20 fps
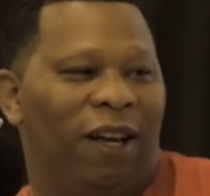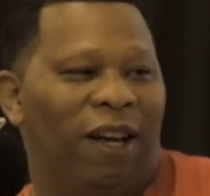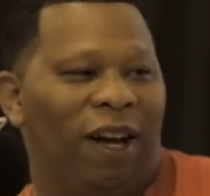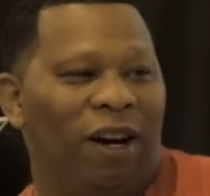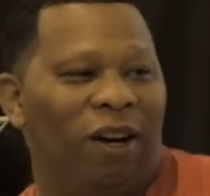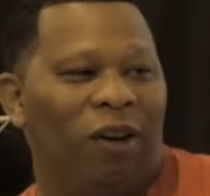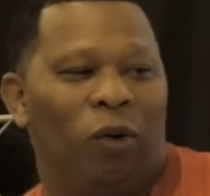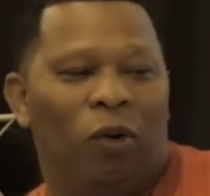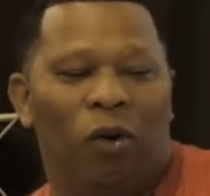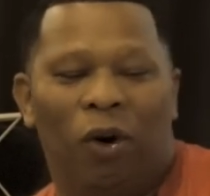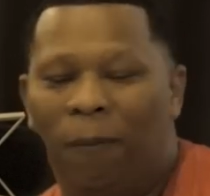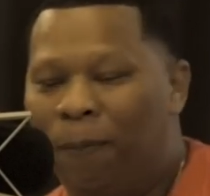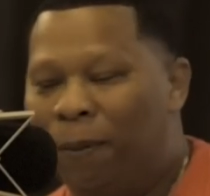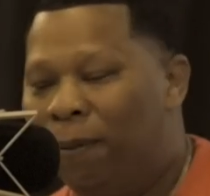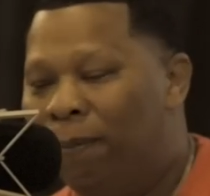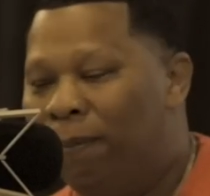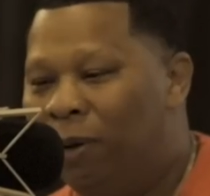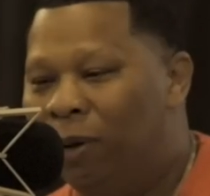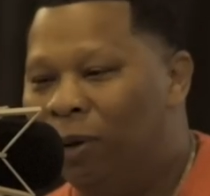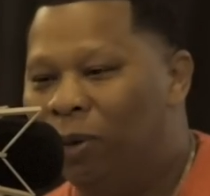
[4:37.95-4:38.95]
Like, I grew
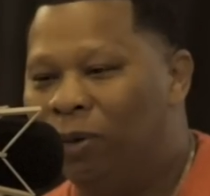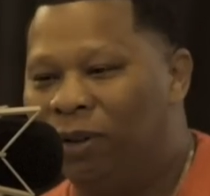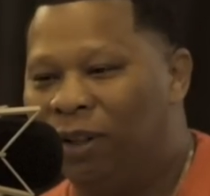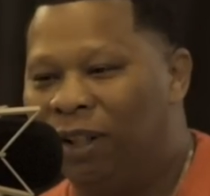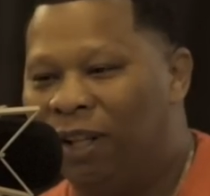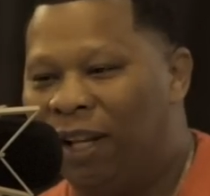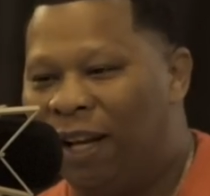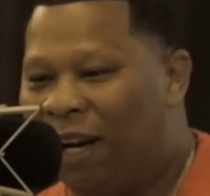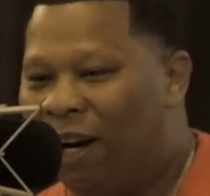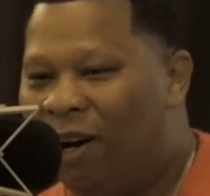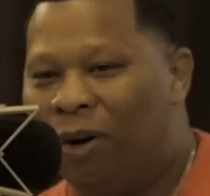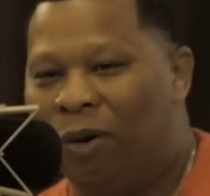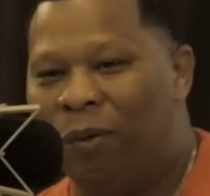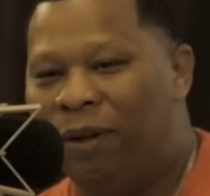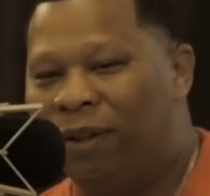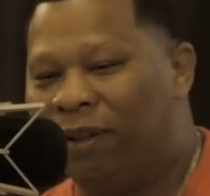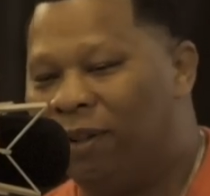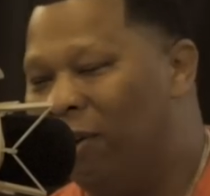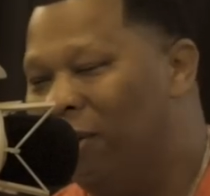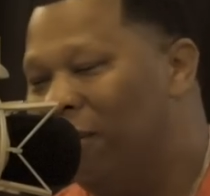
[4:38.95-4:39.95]
up in music. Like, I
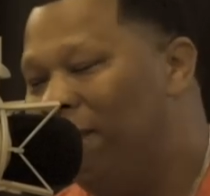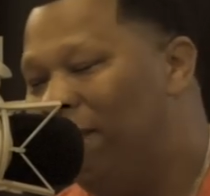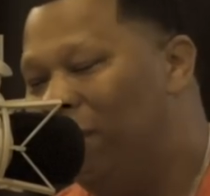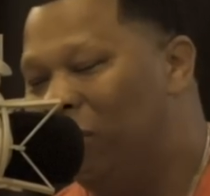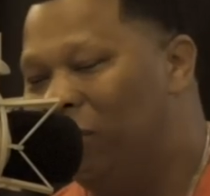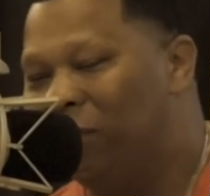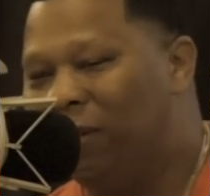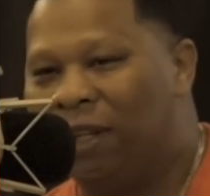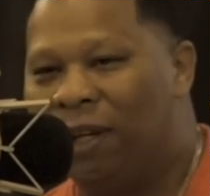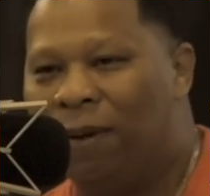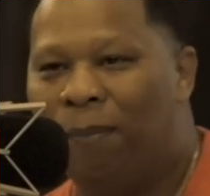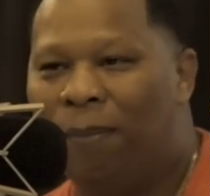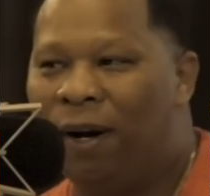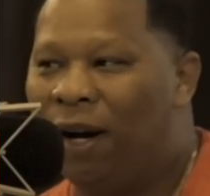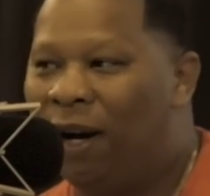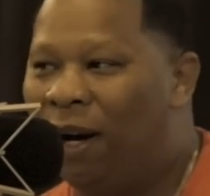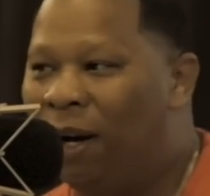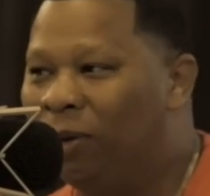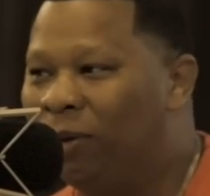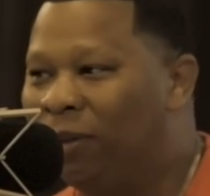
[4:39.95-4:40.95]
always heard music in
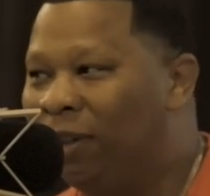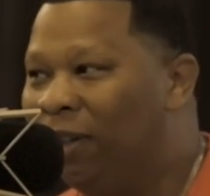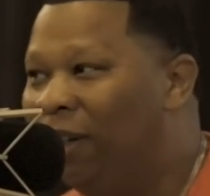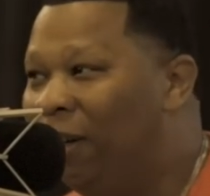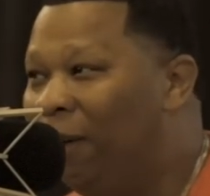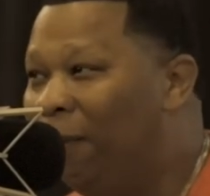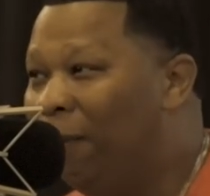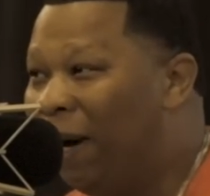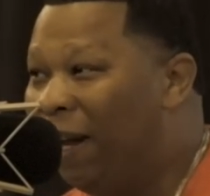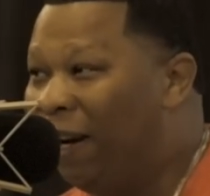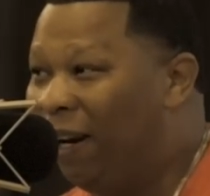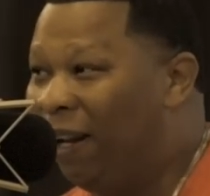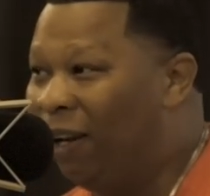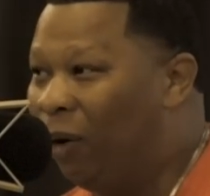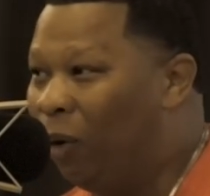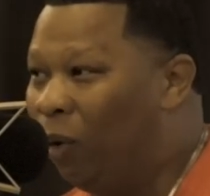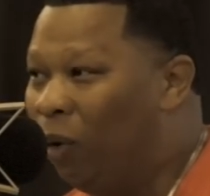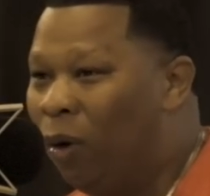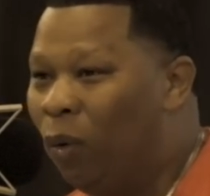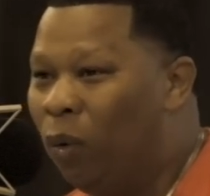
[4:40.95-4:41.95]
my house. And anybody
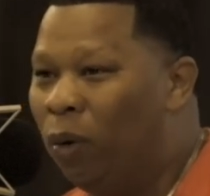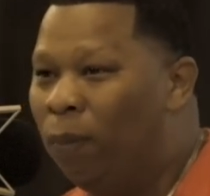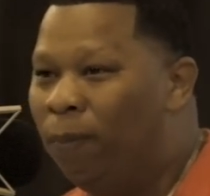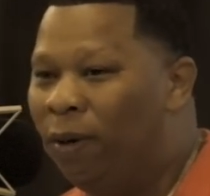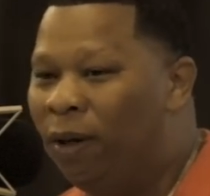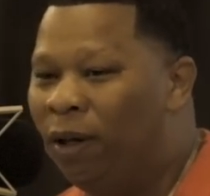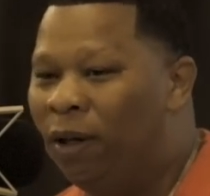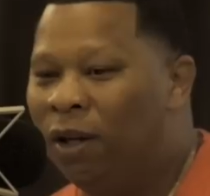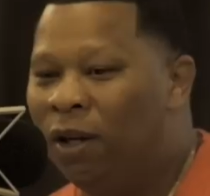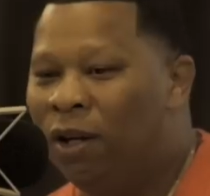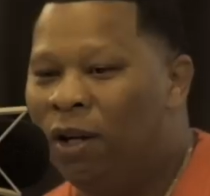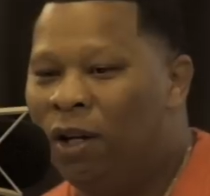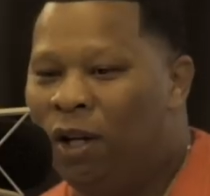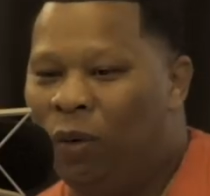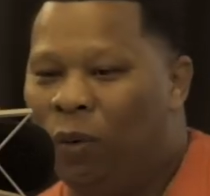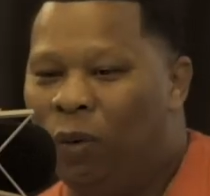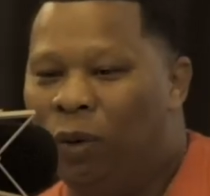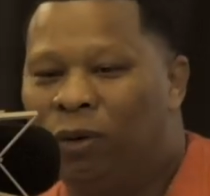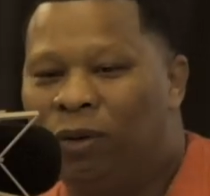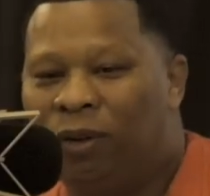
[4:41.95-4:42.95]
that grew up with me
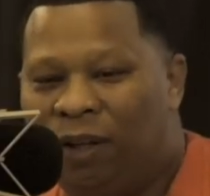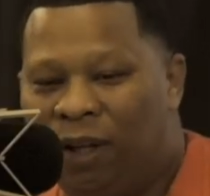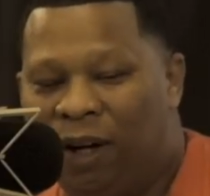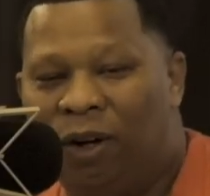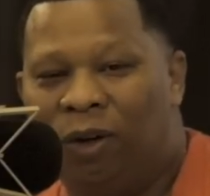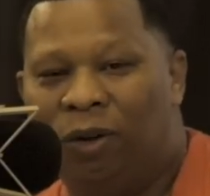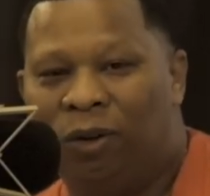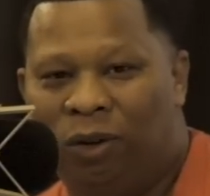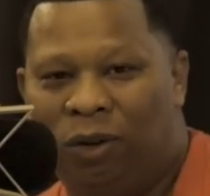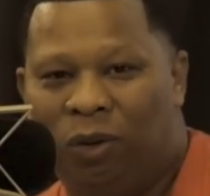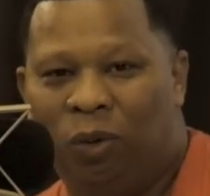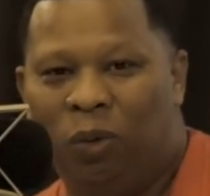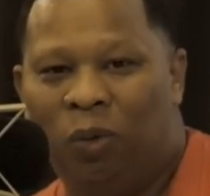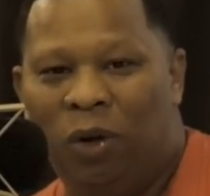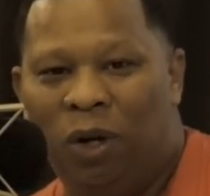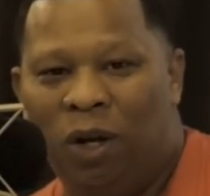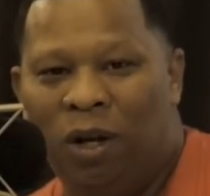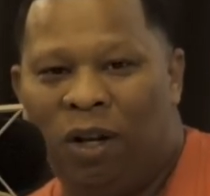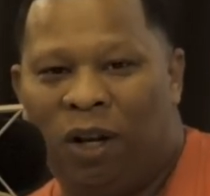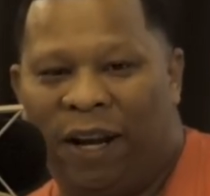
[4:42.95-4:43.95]
will tell
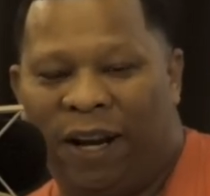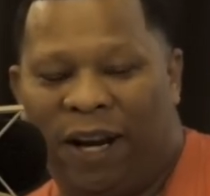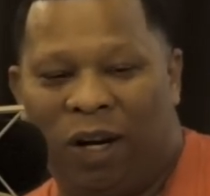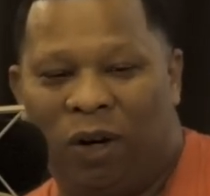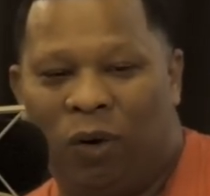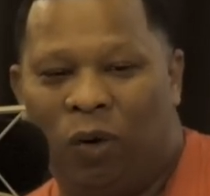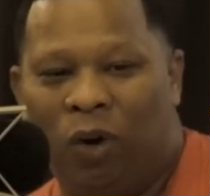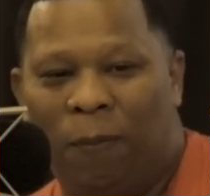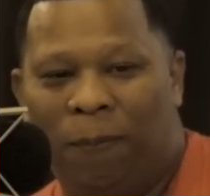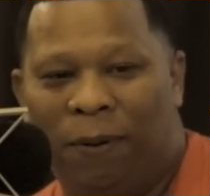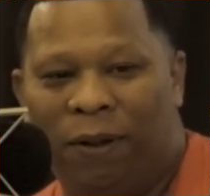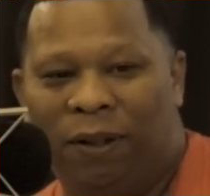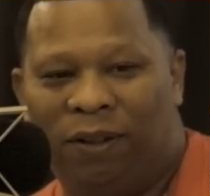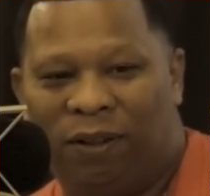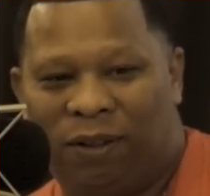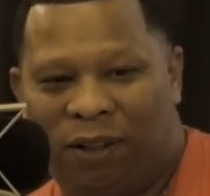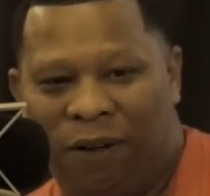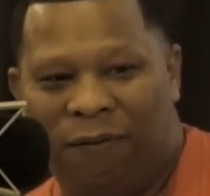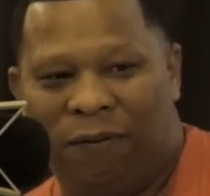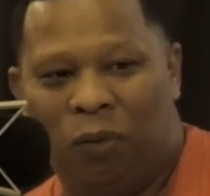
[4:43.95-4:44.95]
you, like, I grew up
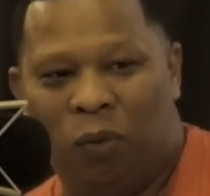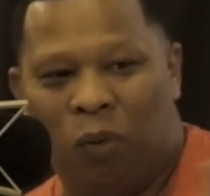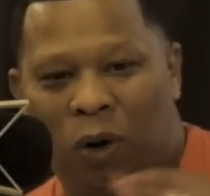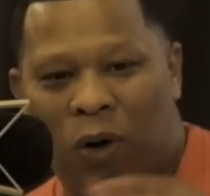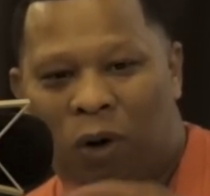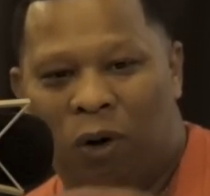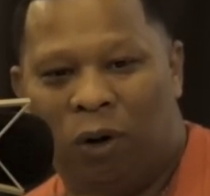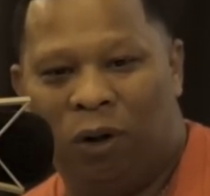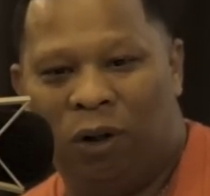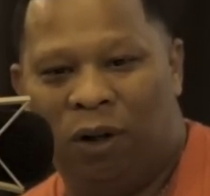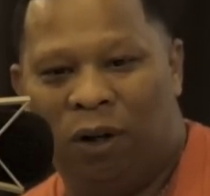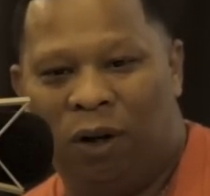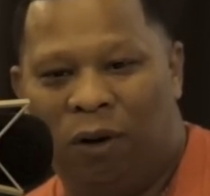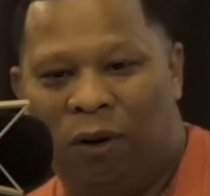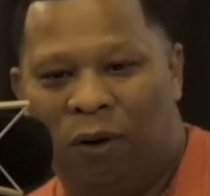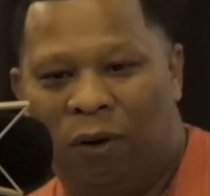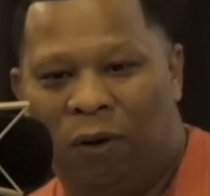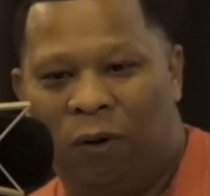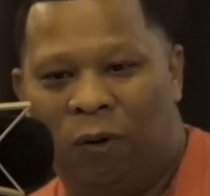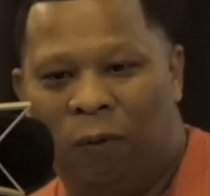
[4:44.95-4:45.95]
in the 7th Ward
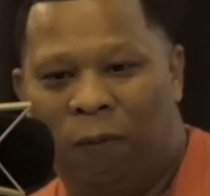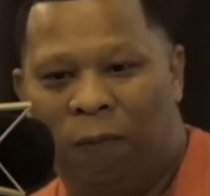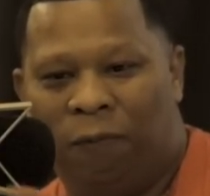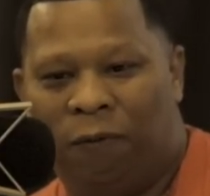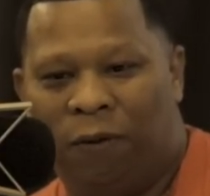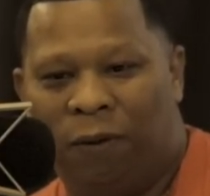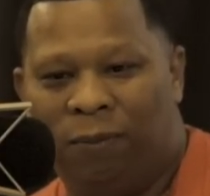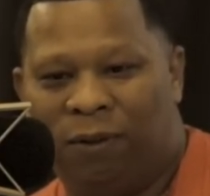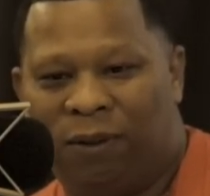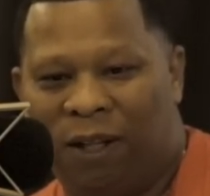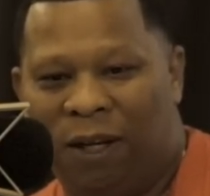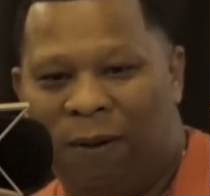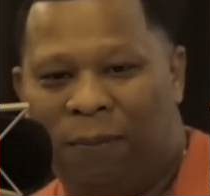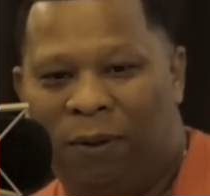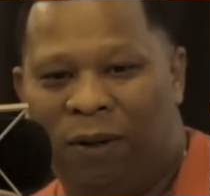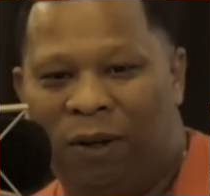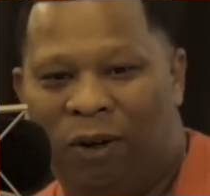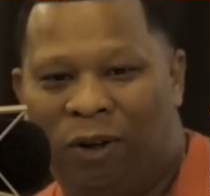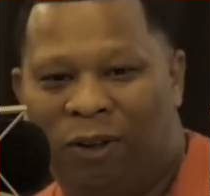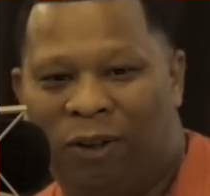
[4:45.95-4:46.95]
from St.